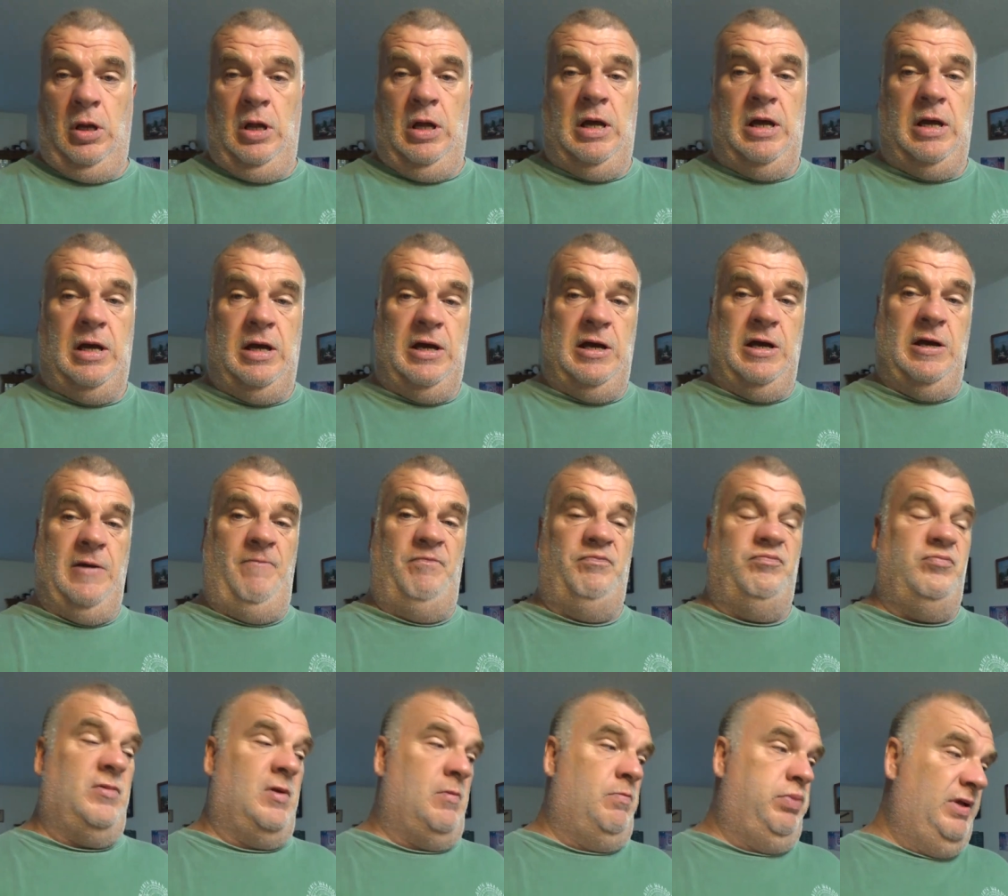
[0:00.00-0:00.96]
uh,
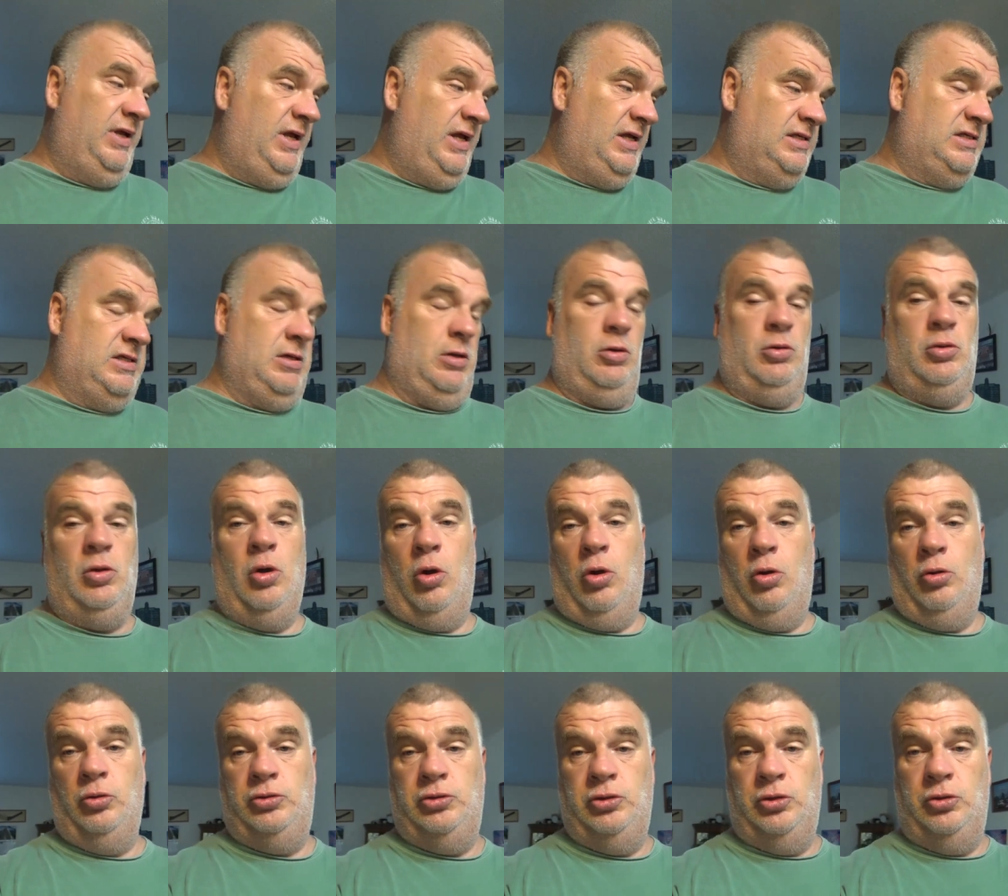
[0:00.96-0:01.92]
please
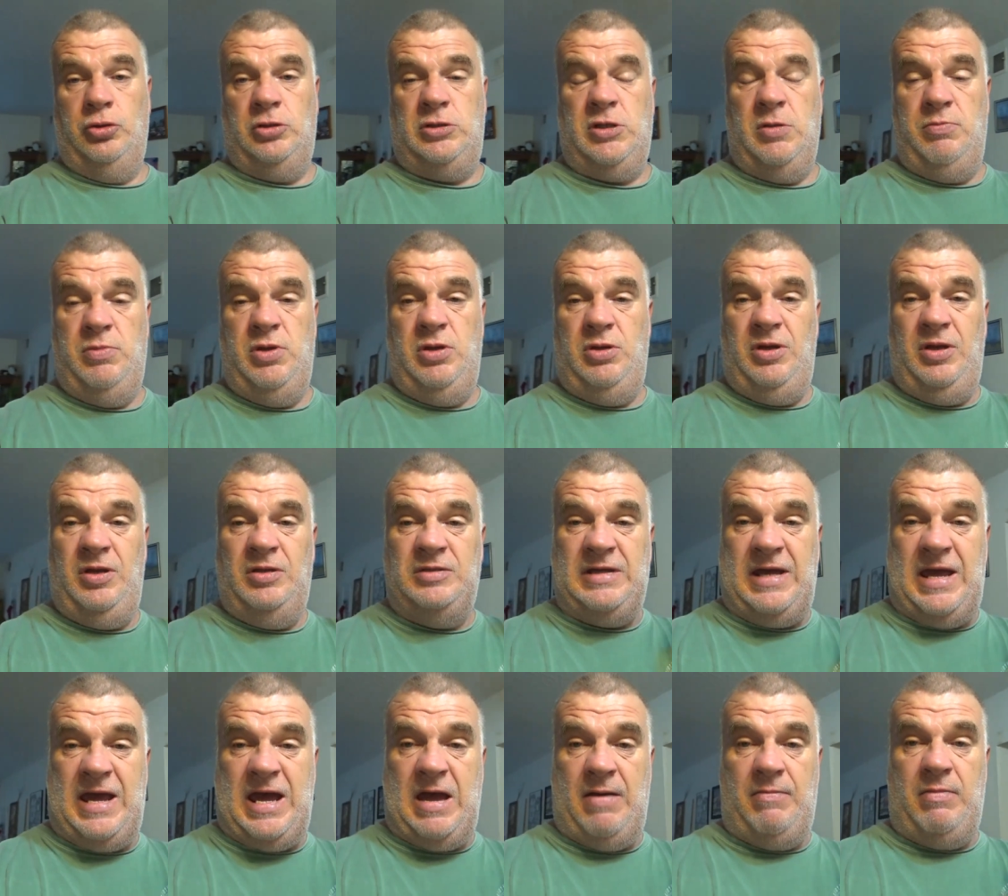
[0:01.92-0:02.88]
go to the community
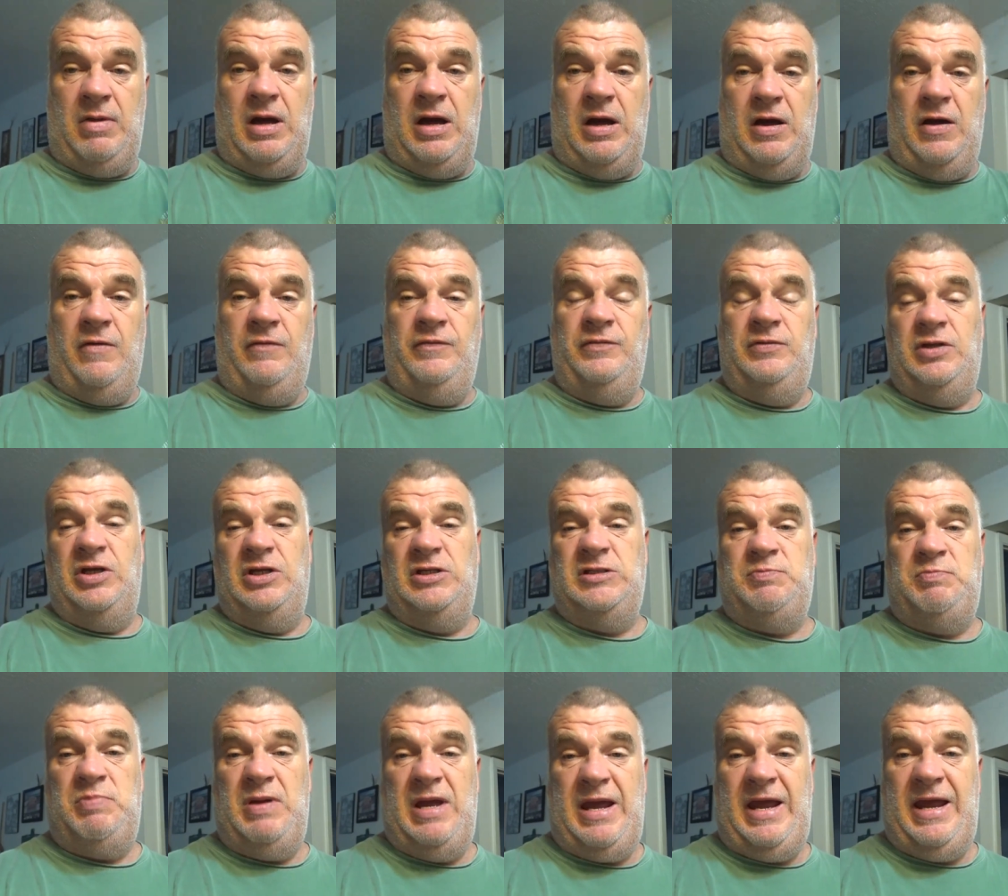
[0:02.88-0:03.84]
tab of this
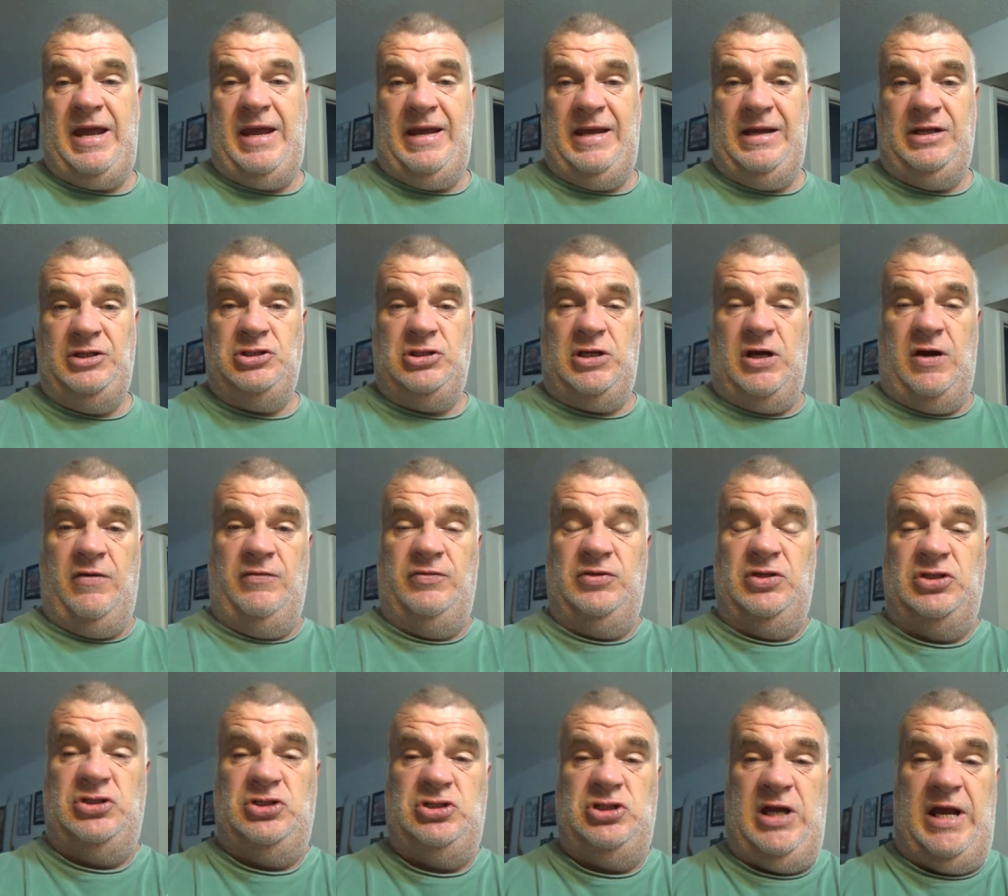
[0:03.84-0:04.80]
page, of
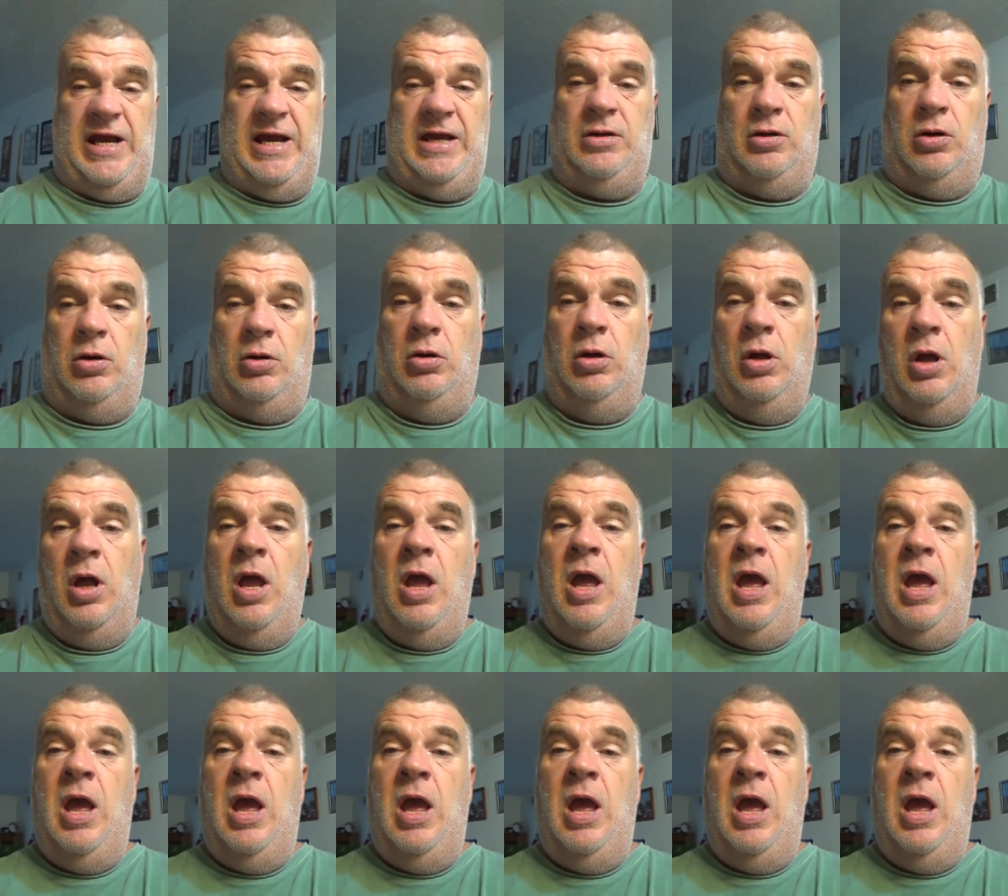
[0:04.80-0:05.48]
this channel,